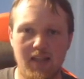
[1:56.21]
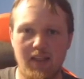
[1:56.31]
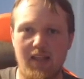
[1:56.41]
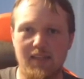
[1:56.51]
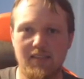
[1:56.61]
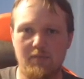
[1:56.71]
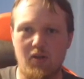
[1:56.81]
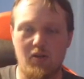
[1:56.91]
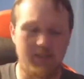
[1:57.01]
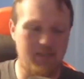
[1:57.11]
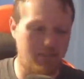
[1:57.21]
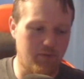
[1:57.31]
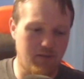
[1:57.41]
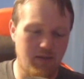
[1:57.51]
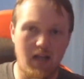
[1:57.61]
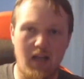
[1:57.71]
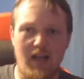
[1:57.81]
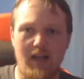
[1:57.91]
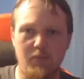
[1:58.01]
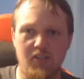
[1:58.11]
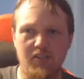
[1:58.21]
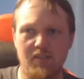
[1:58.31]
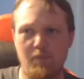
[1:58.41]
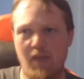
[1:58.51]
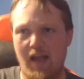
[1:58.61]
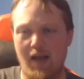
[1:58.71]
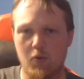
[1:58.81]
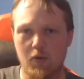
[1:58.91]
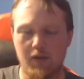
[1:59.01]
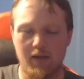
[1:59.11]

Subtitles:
locks up all these different objects of power.